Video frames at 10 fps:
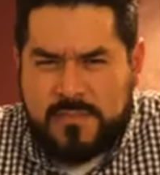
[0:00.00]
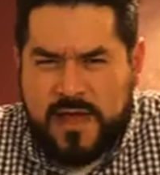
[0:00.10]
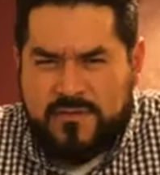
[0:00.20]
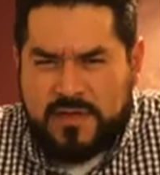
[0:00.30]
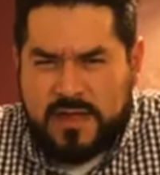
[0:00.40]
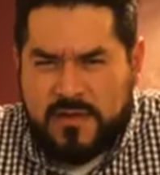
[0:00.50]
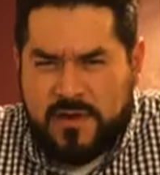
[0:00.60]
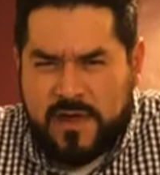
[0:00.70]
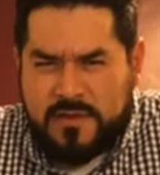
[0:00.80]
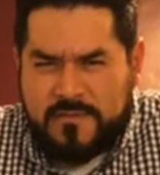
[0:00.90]
everything,
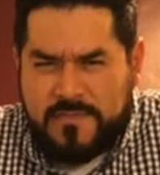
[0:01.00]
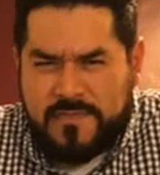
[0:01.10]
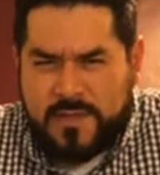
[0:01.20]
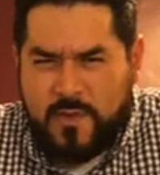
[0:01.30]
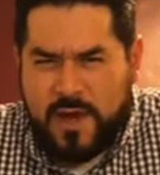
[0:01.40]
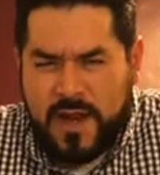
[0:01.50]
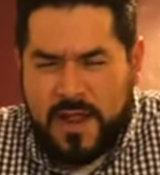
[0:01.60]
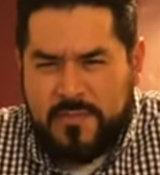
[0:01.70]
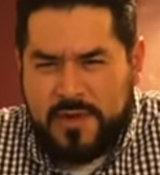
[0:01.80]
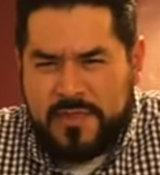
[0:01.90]
right? Why
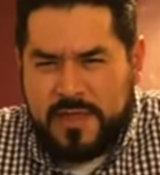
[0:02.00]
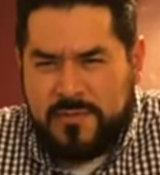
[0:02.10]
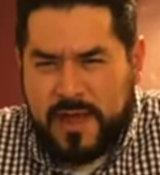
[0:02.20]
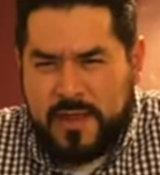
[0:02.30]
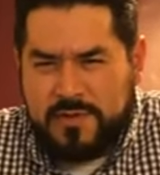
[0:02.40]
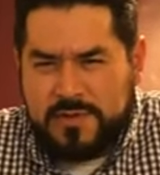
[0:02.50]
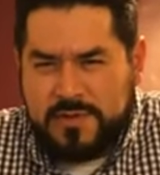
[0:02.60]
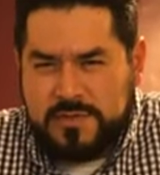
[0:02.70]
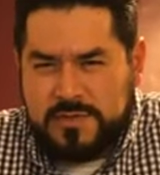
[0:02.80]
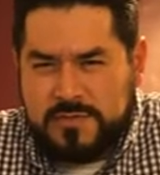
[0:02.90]
did I put the pineapple
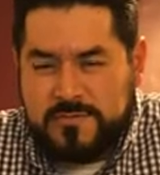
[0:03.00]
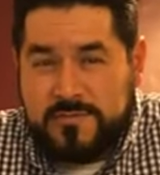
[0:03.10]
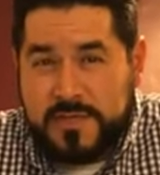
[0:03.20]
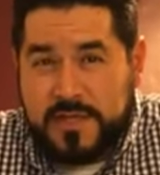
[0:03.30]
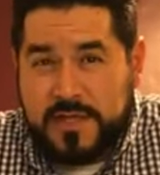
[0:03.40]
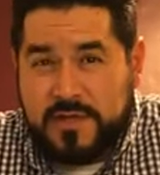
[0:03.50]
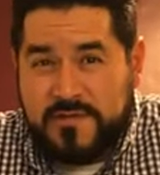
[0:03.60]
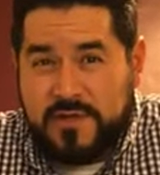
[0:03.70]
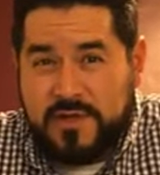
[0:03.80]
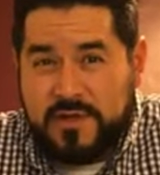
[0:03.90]
juice? I think
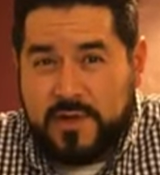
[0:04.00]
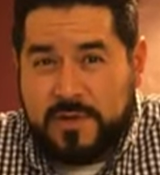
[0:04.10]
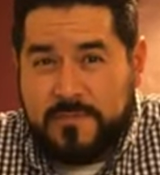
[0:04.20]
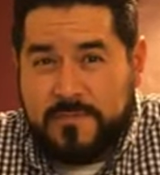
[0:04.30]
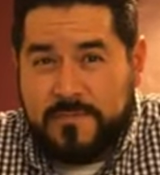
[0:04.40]
that's for another drink.